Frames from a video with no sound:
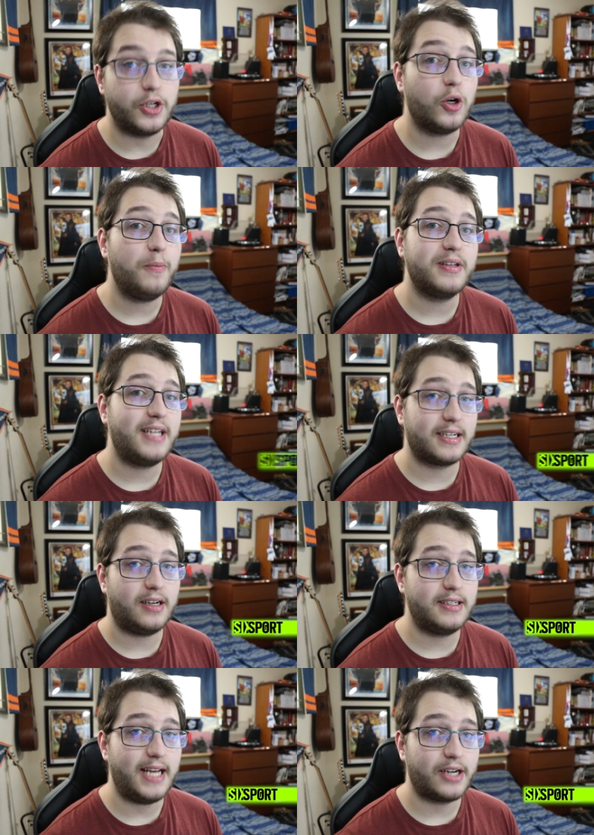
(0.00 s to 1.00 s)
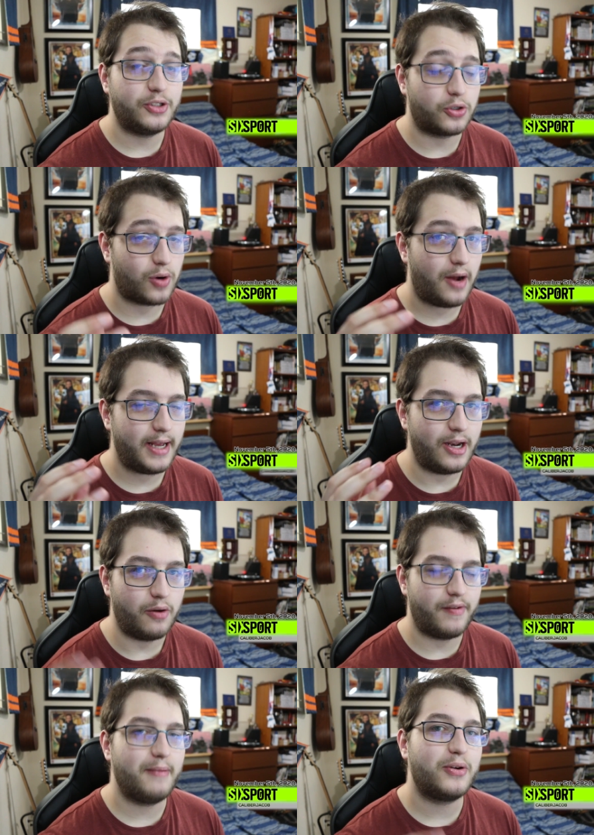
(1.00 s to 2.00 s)
Europe is next on deck to crown a
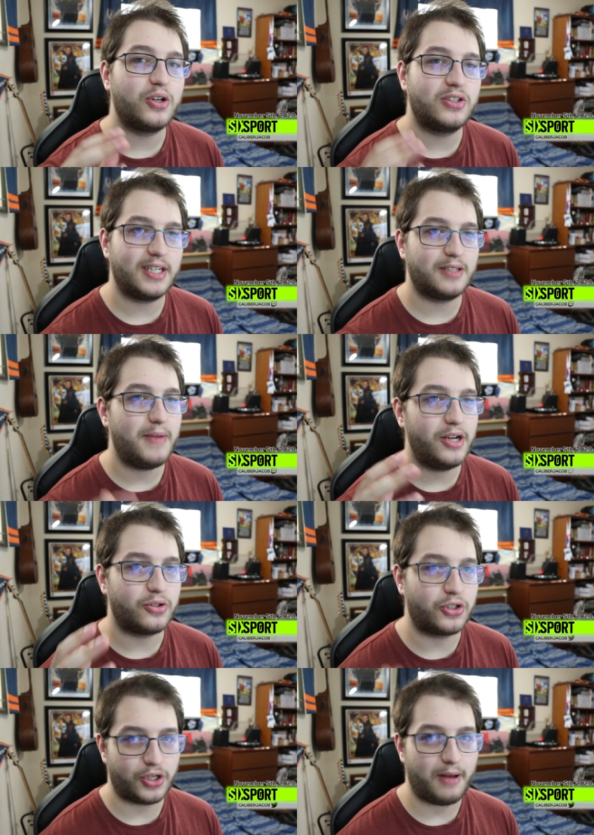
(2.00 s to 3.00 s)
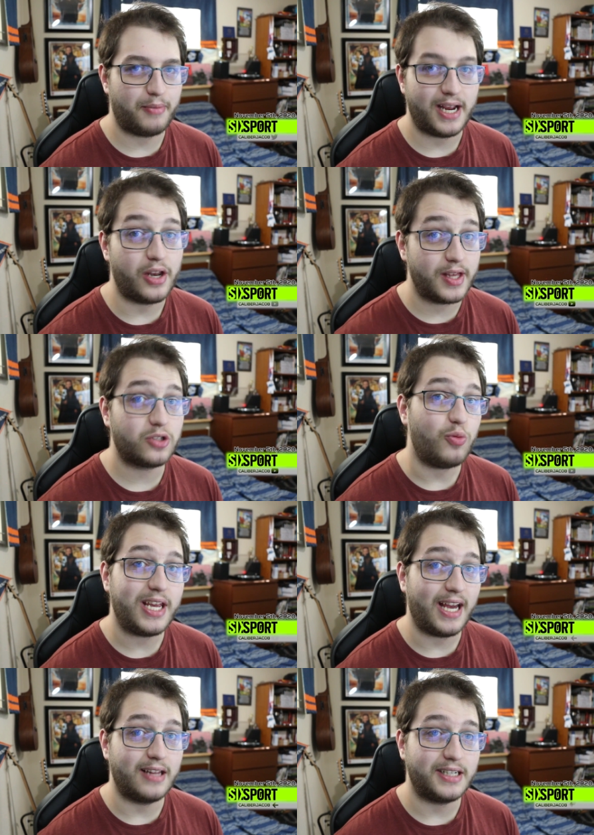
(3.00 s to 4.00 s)
November 6 major champion this
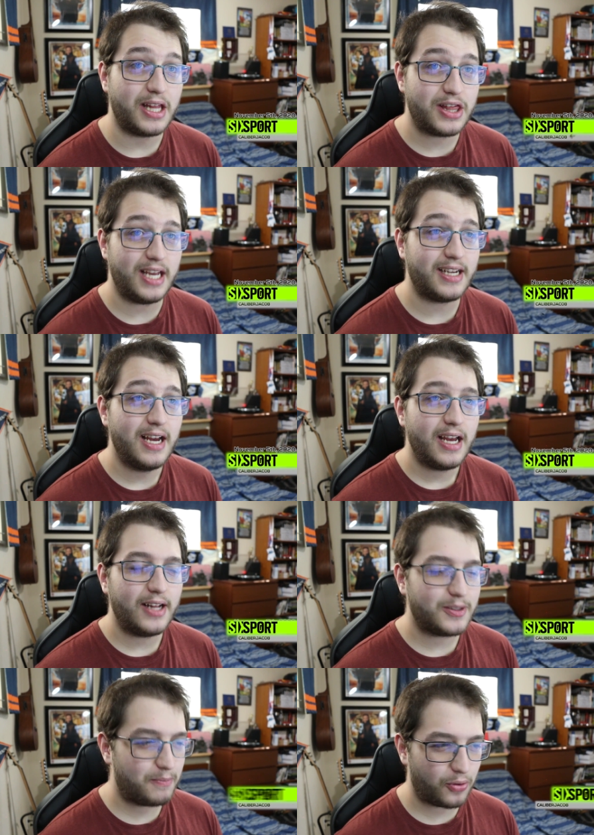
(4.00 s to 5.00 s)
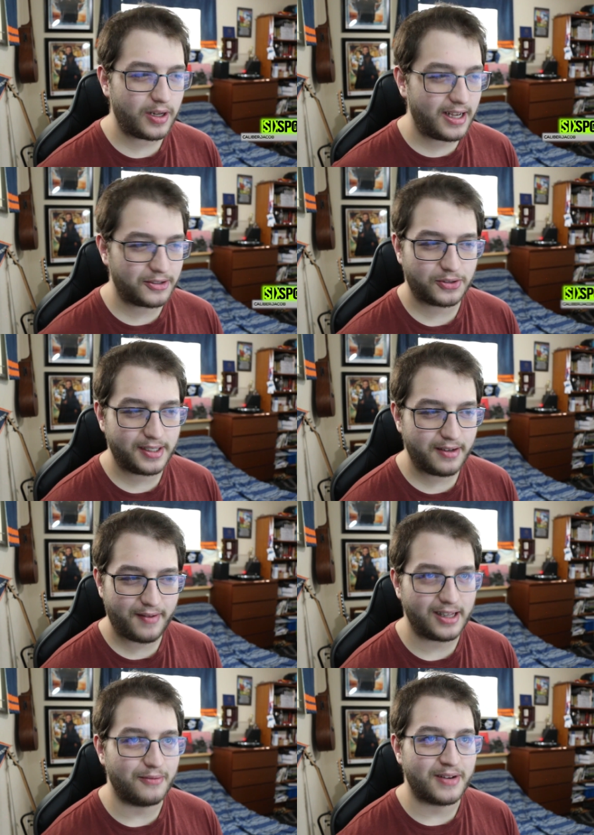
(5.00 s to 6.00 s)
weekend, and I think it's a pretty interesting
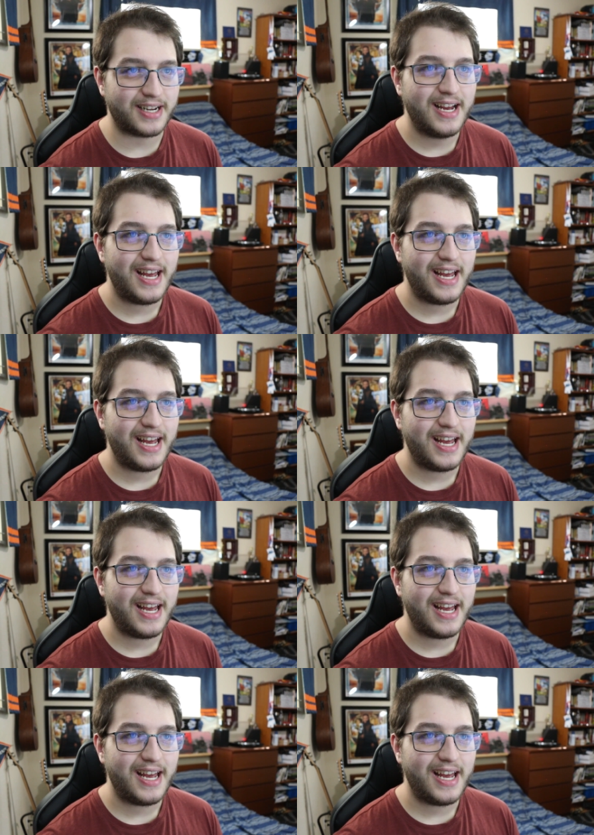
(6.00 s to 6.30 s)
development.